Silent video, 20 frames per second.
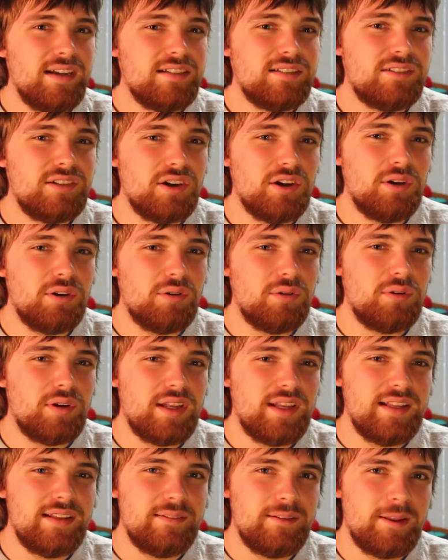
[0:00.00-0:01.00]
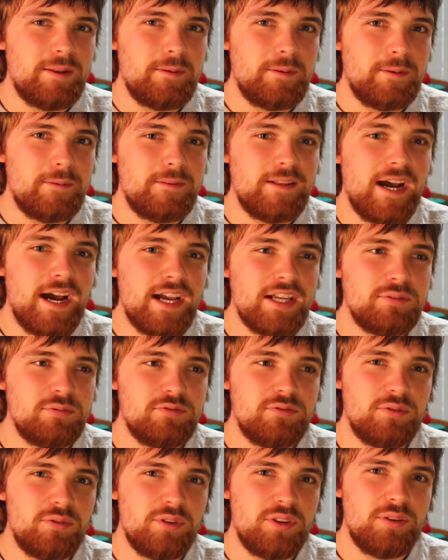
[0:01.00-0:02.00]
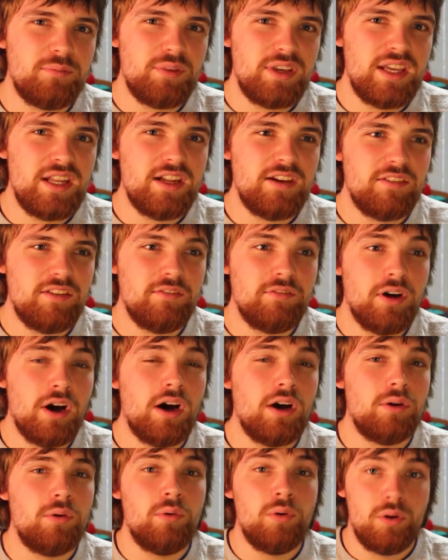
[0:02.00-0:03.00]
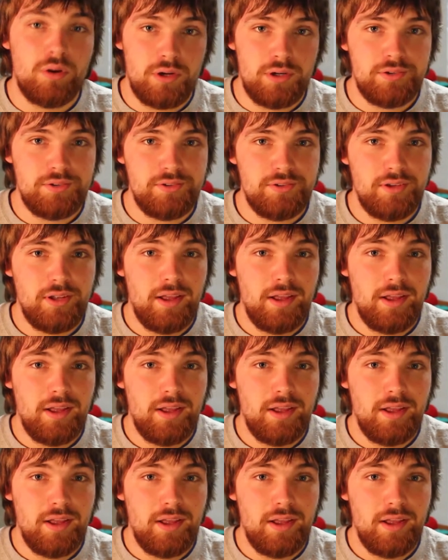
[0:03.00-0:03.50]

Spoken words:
So he dies before the beginning of the Vong Wars.